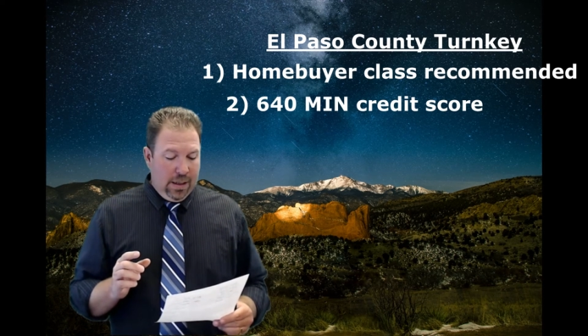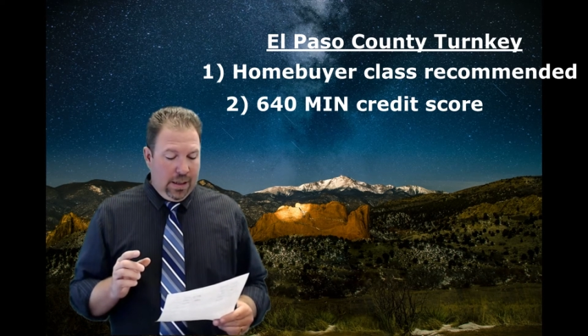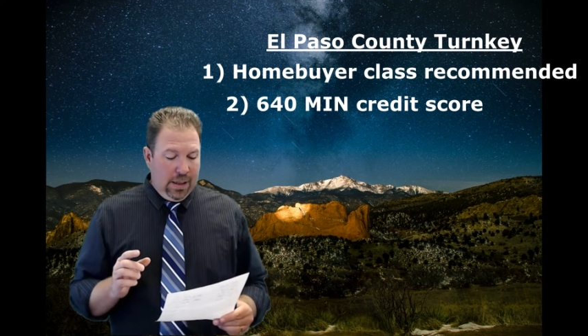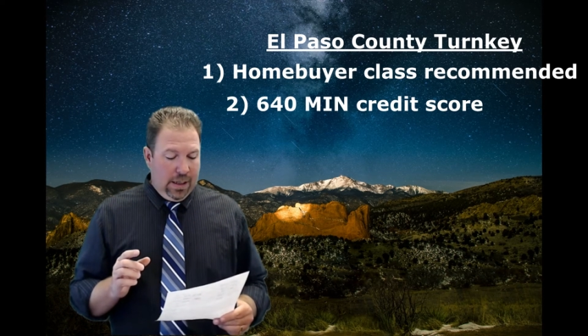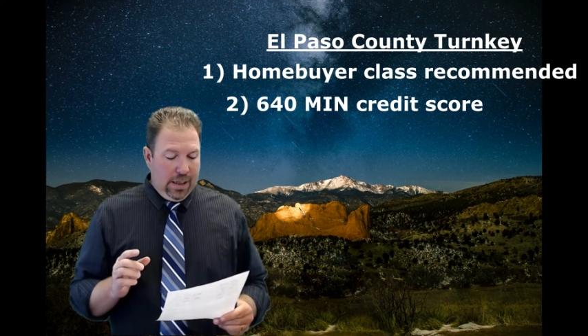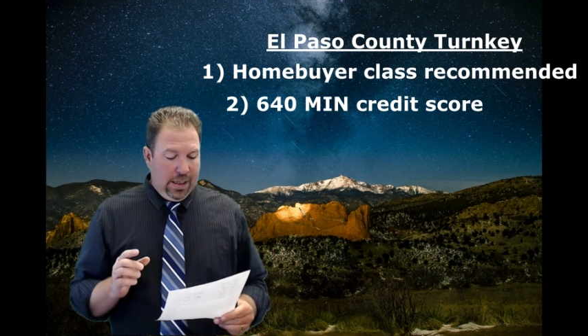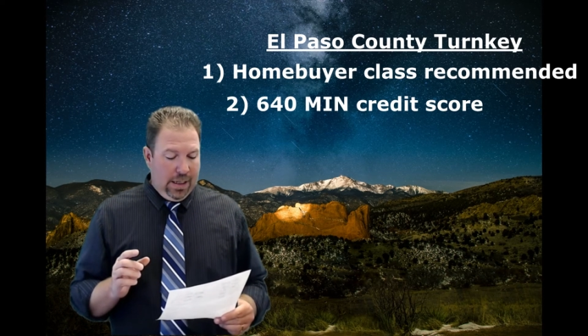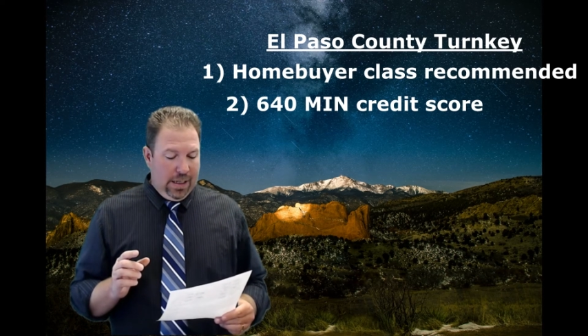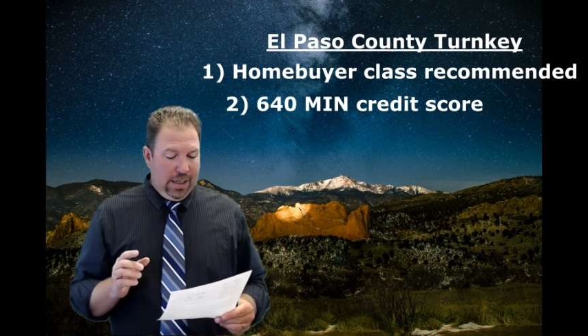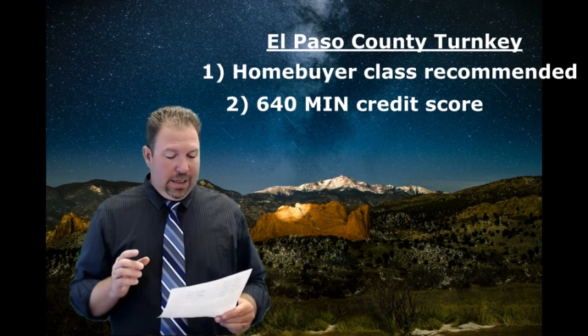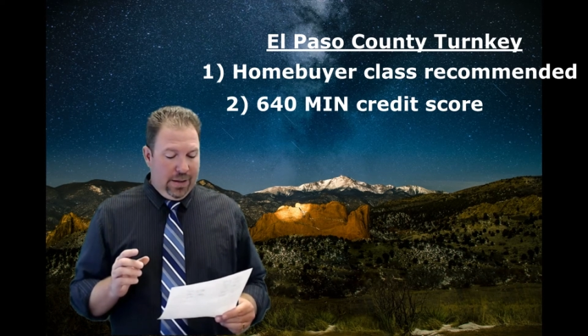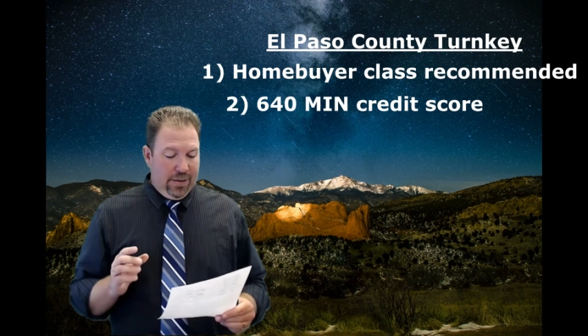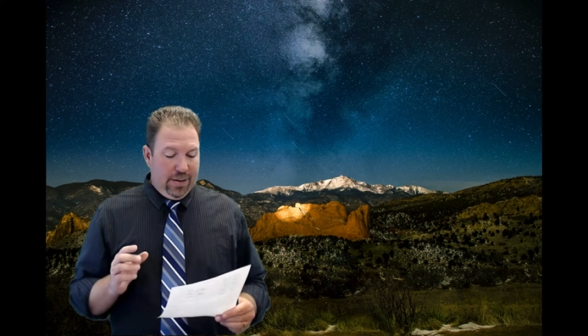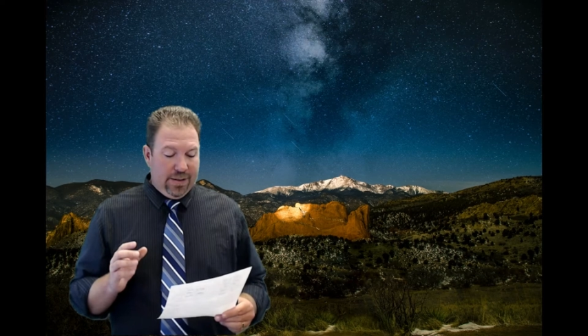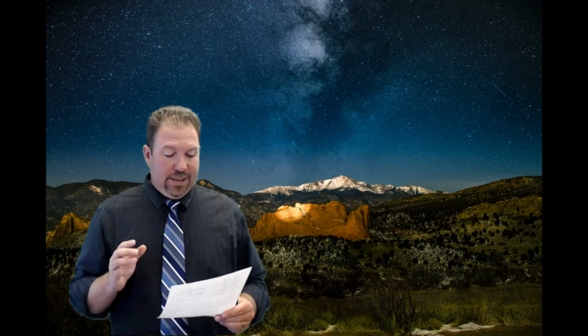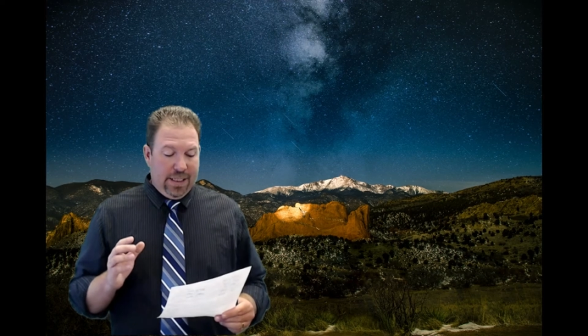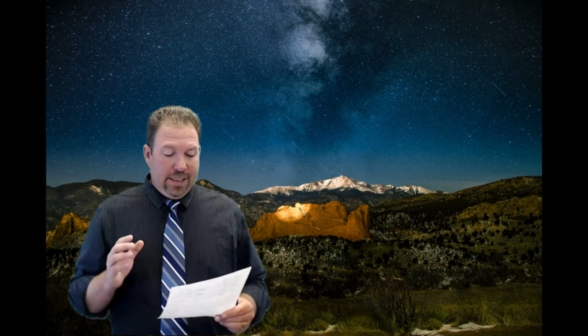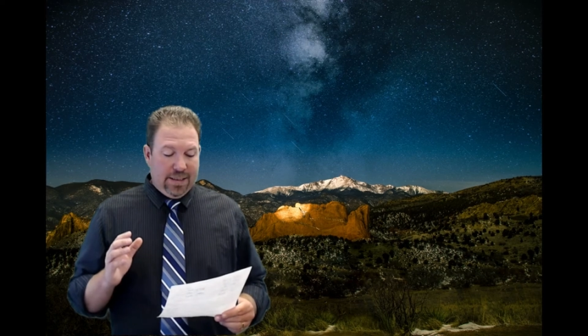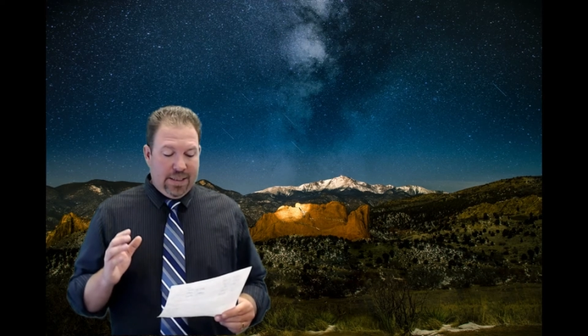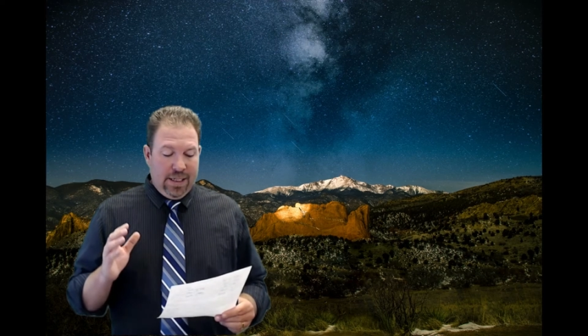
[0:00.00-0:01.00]

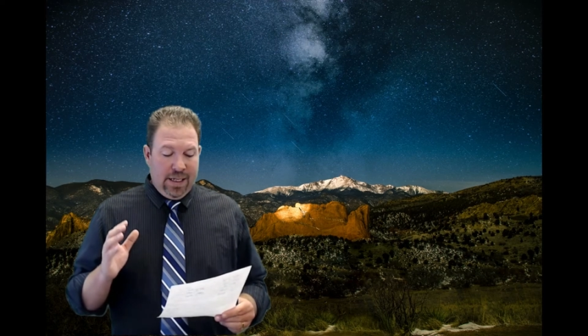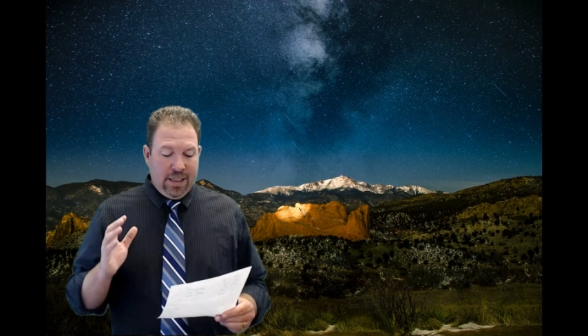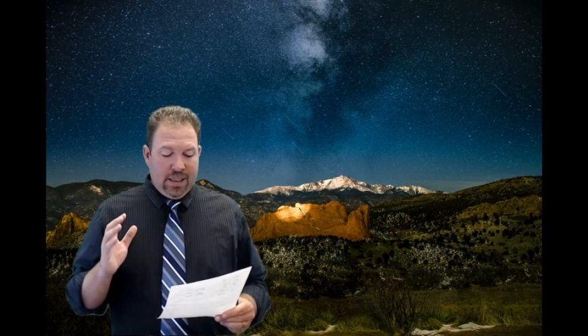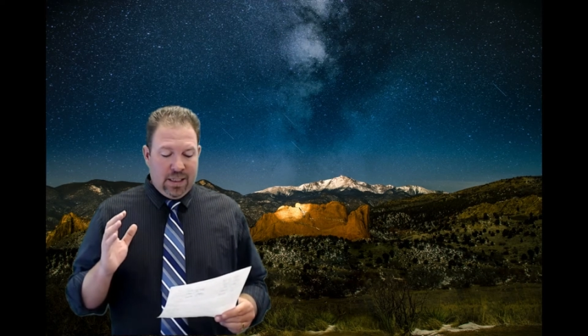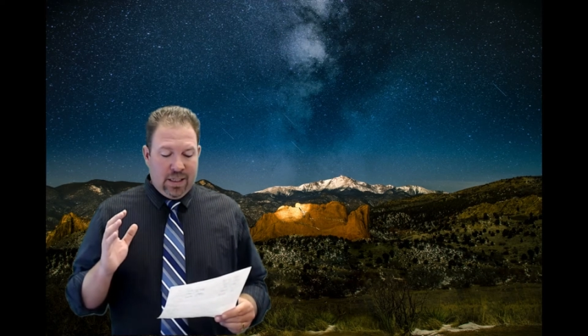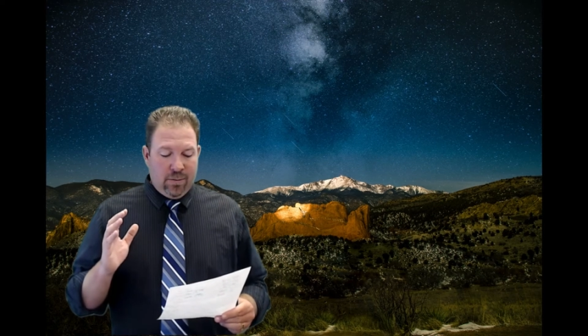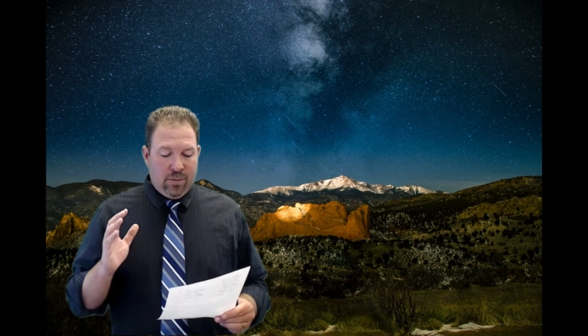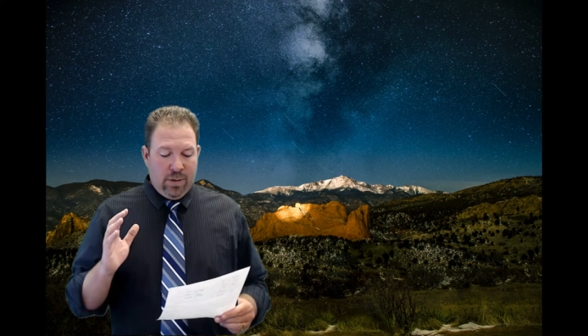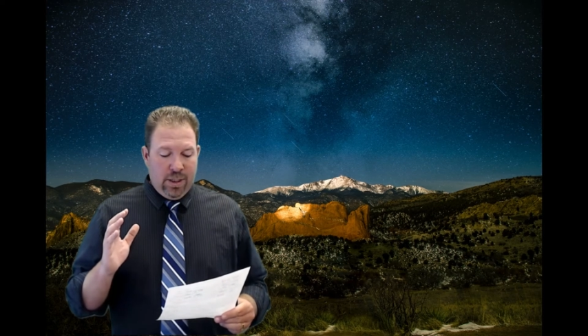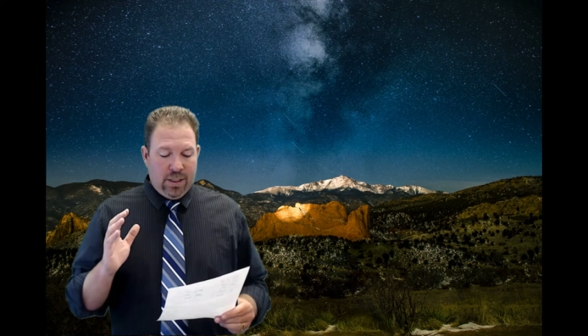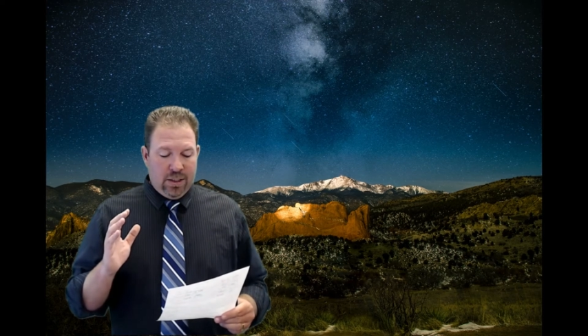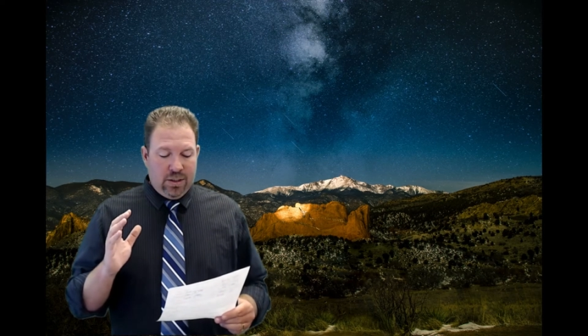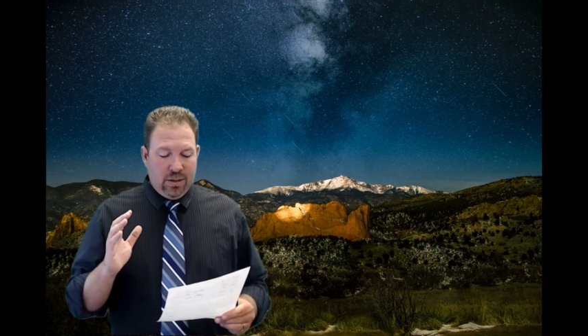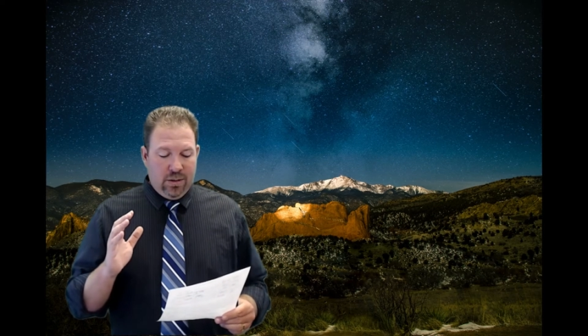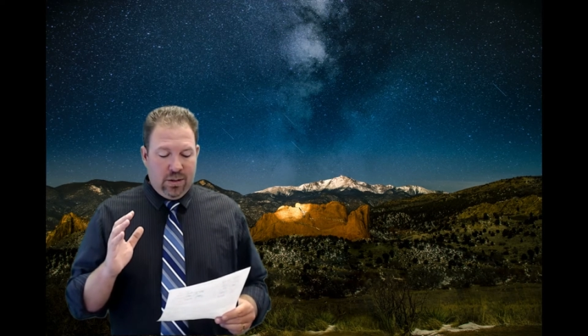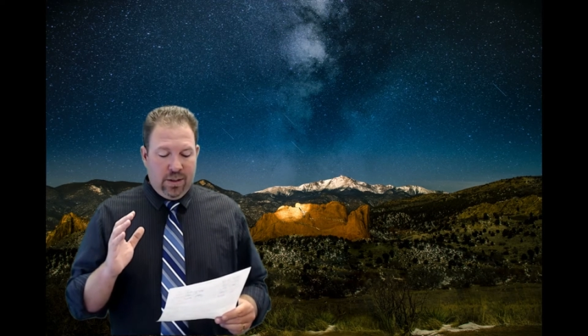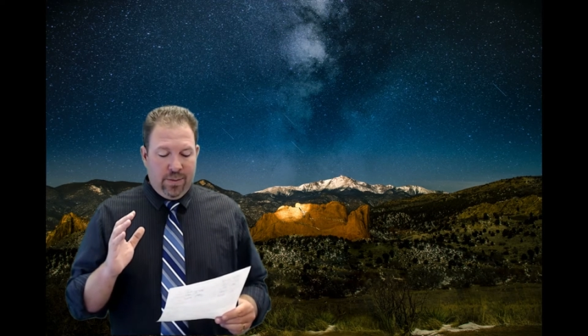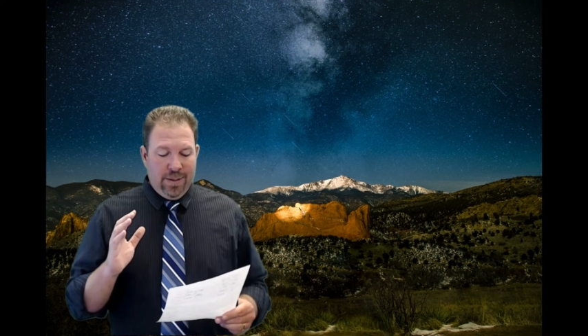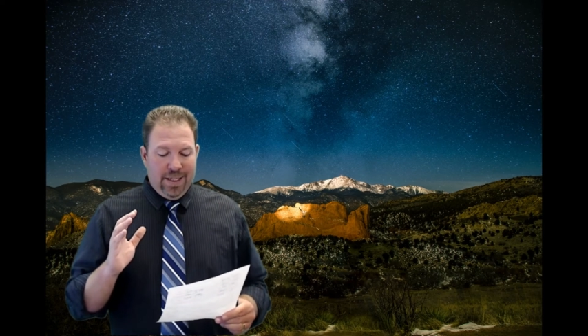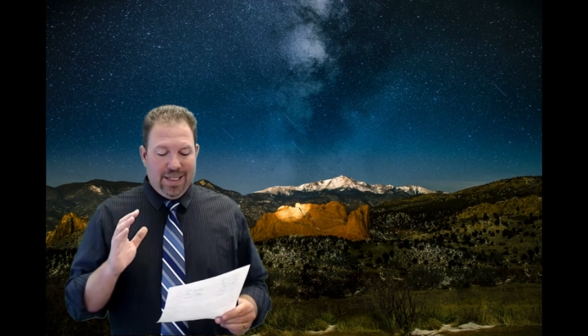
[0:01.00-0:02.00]
The debt-to-income
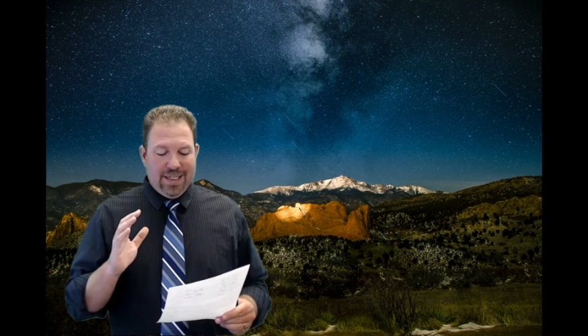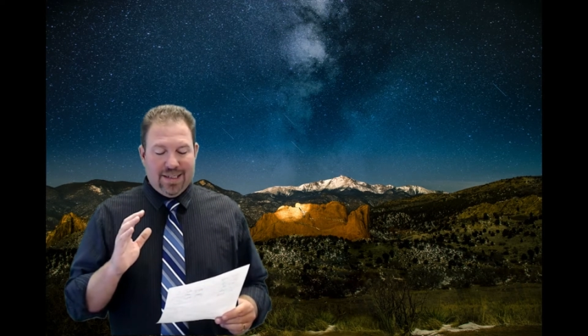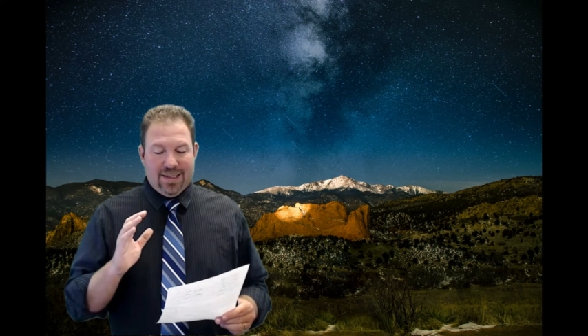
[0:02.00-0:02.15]
ratio limit